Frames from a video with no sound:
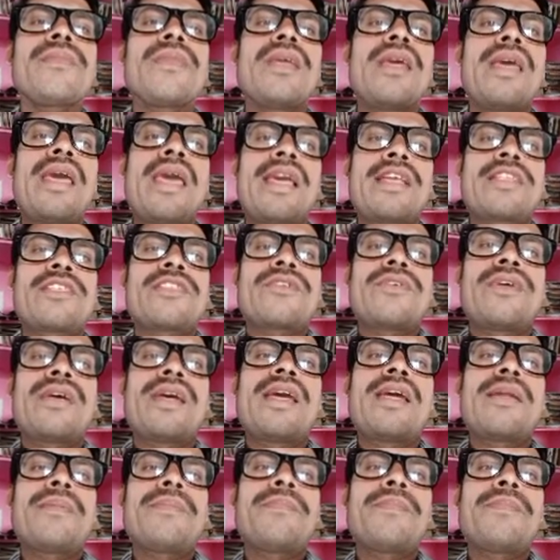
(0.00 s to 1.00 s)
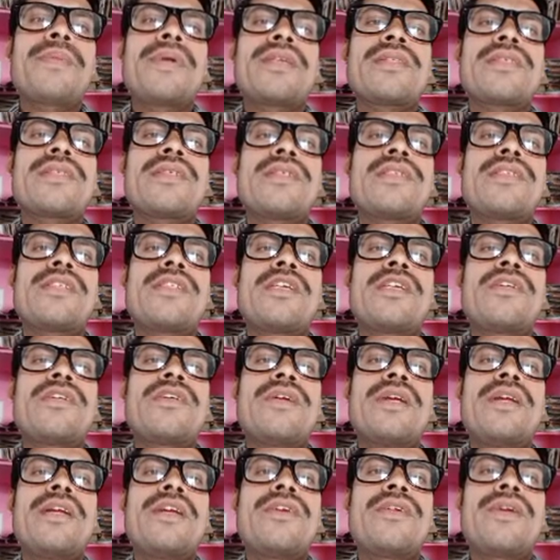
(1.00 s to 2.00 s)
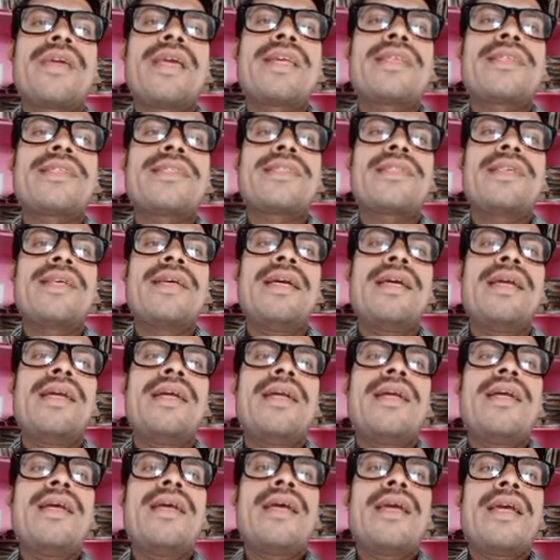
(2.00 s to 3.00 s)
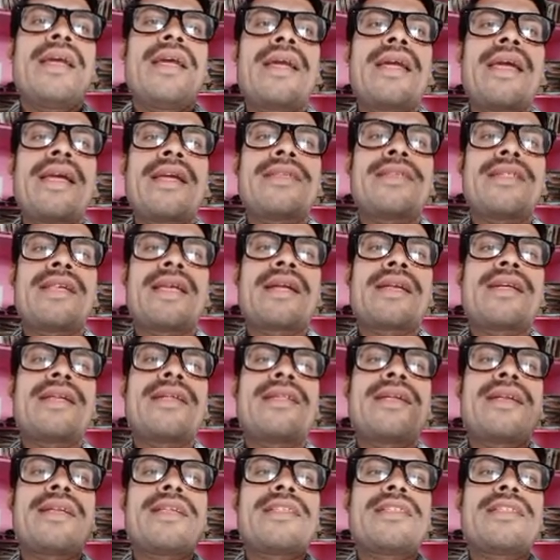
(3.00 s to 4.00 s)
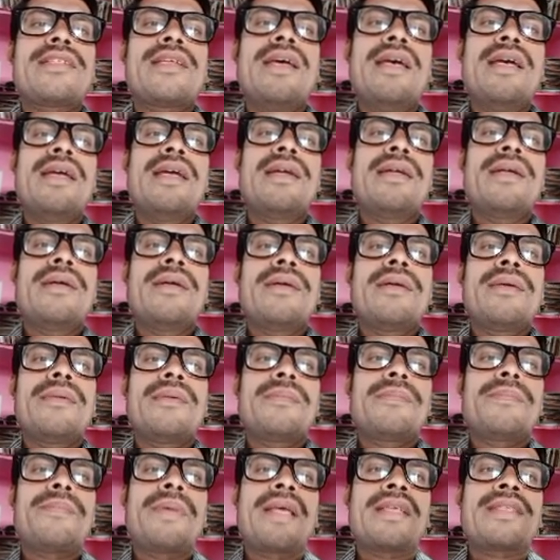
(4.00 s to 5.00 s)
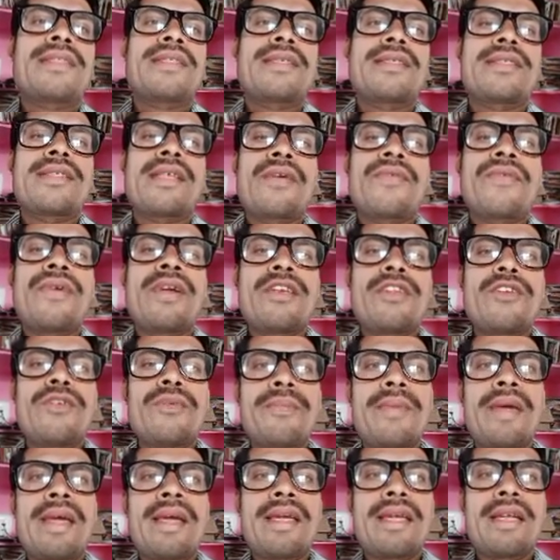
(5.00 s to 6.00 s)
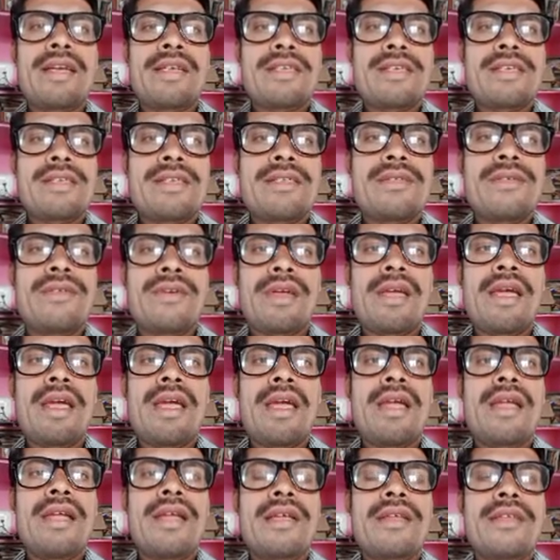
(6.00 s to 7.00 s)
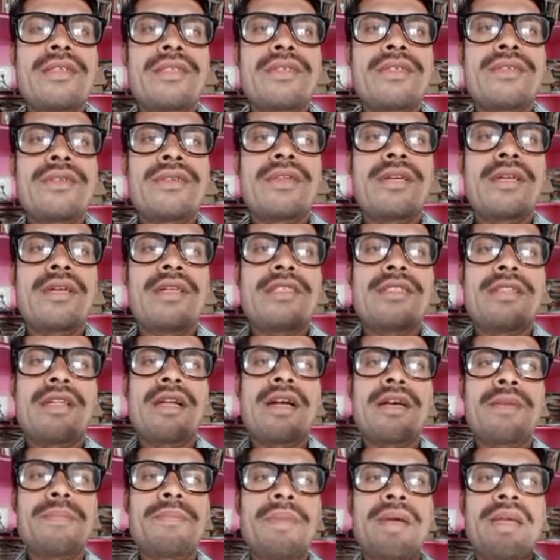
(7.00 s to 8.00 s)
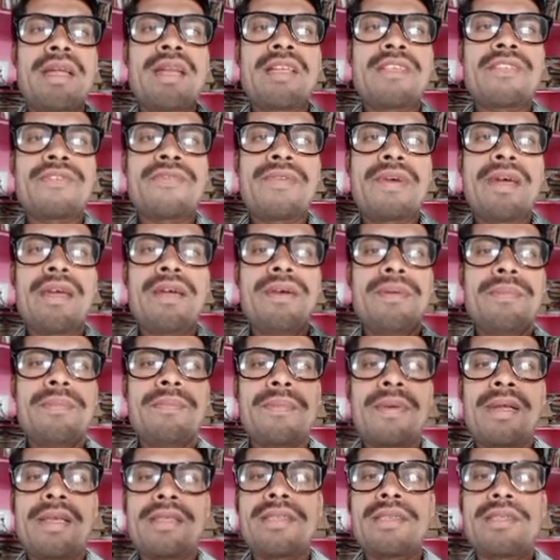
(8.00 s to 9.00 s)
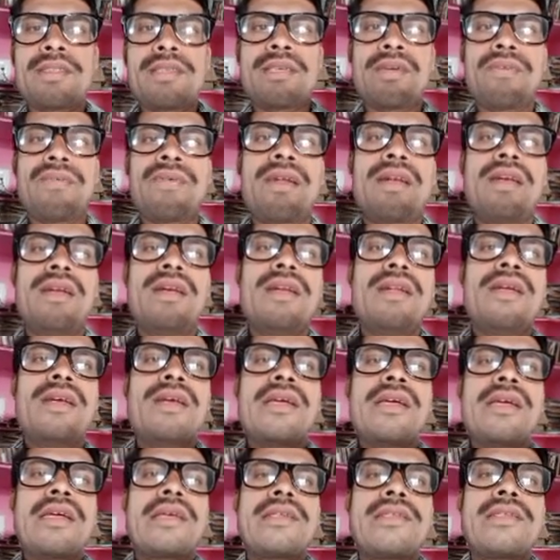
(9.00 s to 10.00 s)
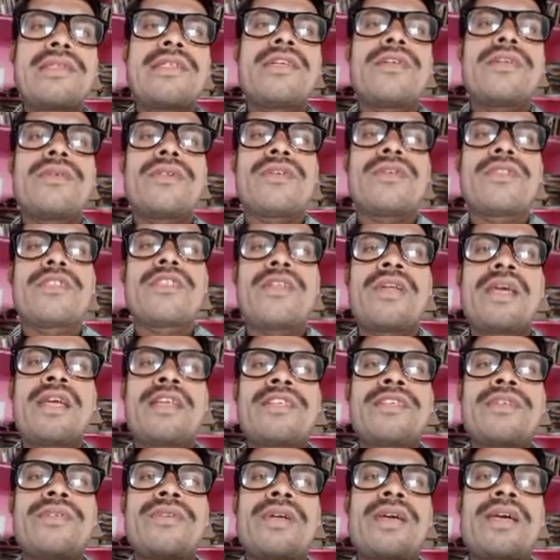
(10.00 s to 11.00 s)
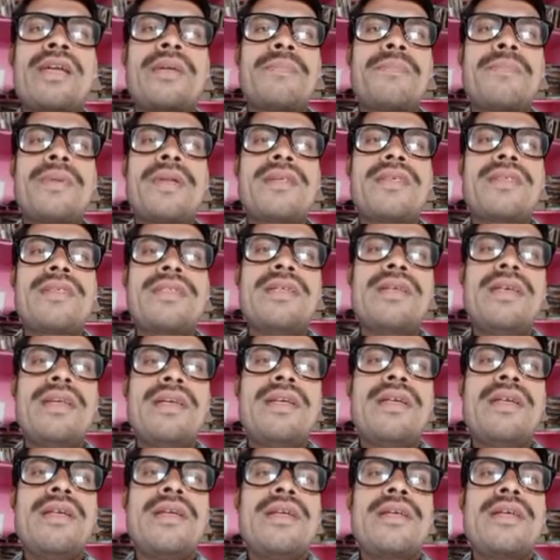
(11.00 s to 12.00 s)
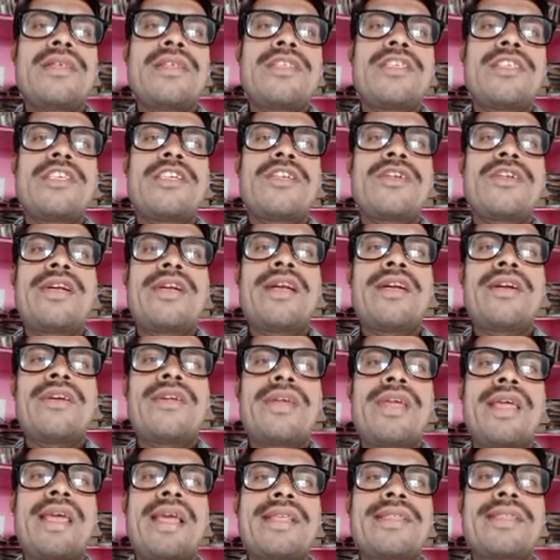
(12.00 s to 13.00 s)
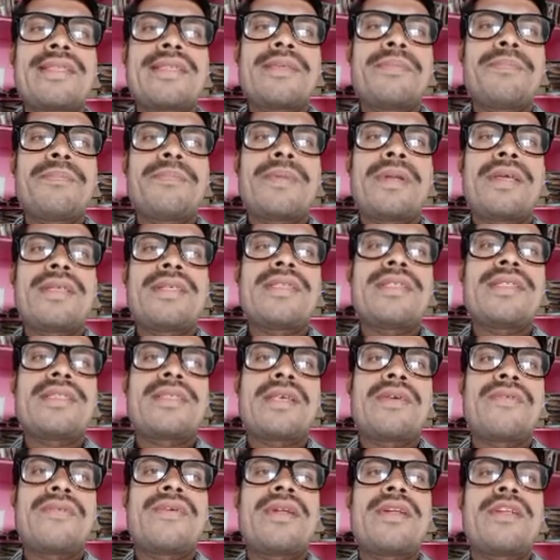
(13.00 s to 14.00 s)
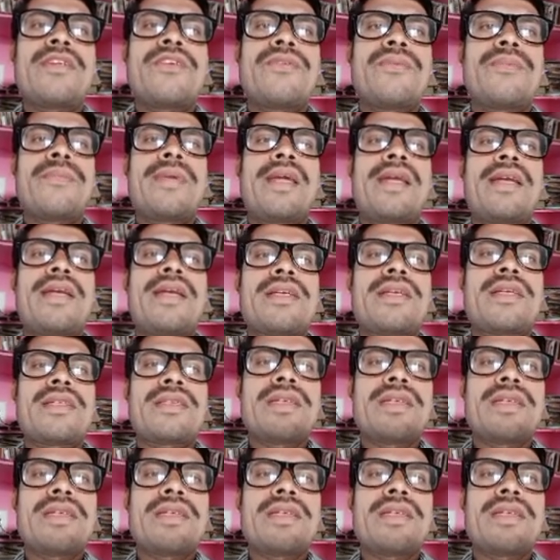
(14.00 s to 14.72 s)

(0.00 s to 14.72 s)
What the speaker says: x square plus 0 into x, exactly that is a plus 7 you make it, okay. So that is not minus 5, plus 7 is equal to 0. X square plus 0 into x plus 7 you make it,